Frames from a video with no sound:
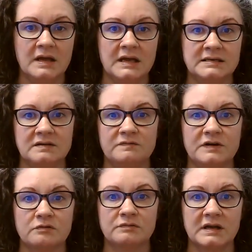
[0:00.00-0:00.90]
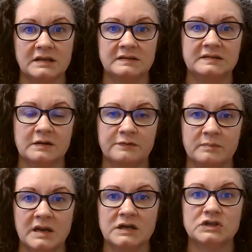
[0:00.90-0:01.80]
It didn't feel realistic for
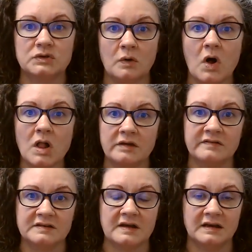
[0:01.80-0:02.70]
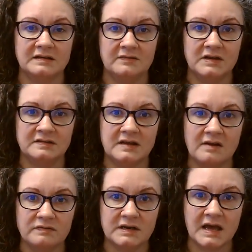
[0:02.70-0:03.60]
me to do all of these activities
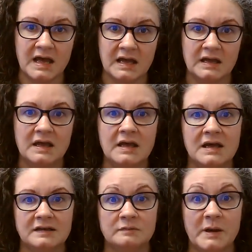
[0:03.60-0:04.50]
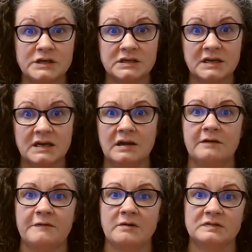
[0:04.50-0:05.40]
every day, especially
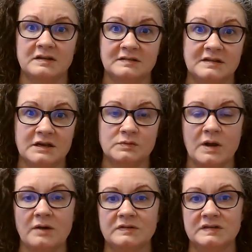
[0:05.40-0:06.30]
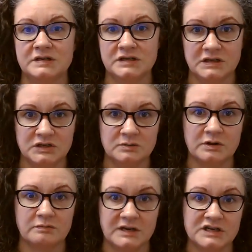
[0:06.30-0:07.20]
if I was at a stage where I was teaching 2 or
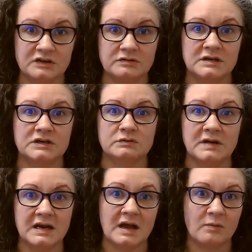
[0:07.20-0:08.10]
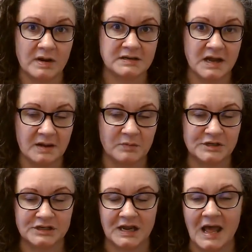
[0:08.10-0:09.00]
3 children to read at one time,
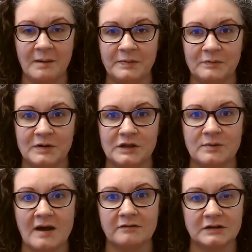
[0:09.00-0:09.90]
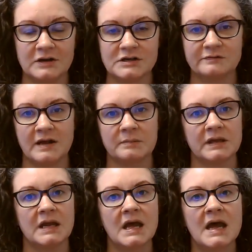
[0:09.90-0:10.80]
which can happen when you have a large
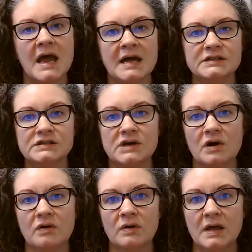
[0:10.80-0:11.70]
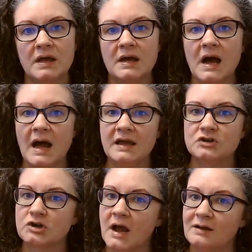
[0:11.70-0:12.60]
family. And so I had
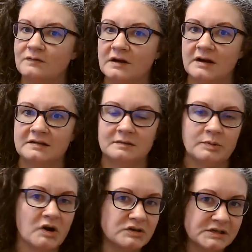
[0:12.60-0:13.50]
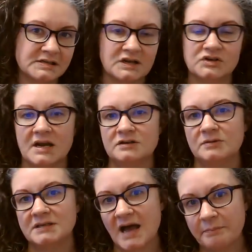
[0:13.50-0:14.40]
tried various approaches. I'd tried to
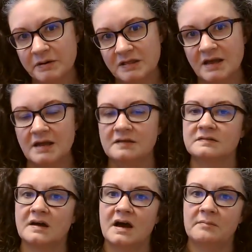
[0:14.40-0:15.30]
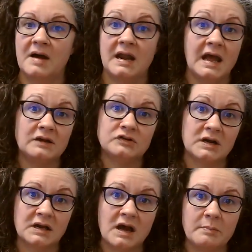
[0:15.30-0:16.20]
adapt things, and I had
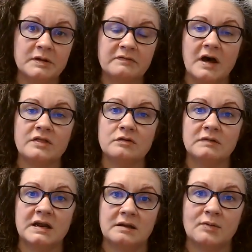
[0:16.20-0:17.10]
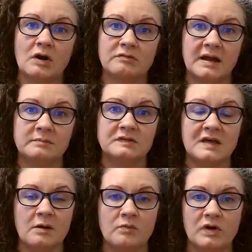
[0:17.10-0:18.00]
tried a couple of other reading programs
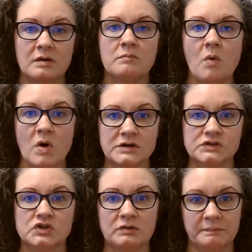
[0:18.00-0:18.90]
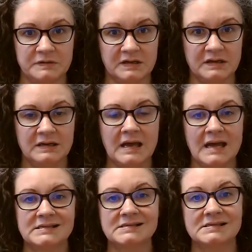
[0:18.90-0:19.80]
that were more scripted,
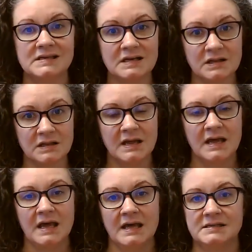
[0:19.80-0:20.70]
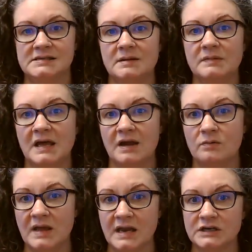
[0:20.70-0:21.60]
and still it seemed like
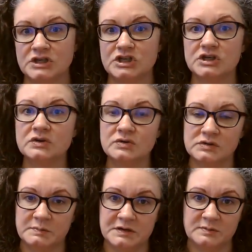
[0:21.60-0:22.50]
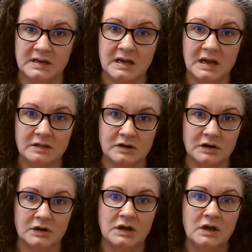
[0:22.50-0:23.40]
we had to choose between
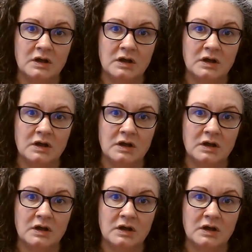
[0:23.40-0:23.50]
either